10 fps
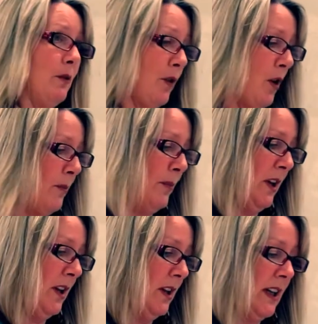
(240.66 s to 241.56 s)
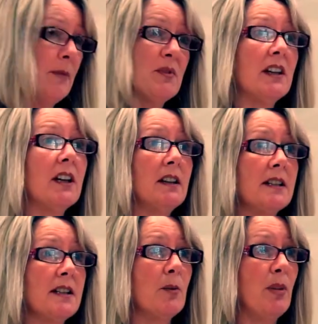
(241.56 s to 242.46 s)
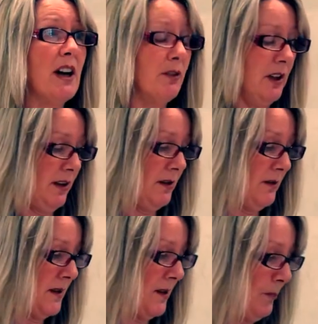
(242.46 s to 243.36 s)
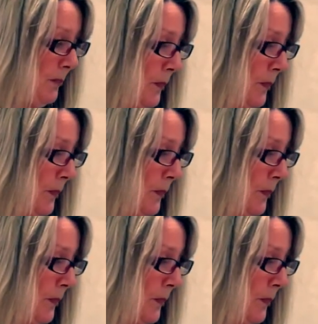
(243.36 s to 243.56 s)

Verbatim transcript: from Captain Cutlass and the Pirate Girls.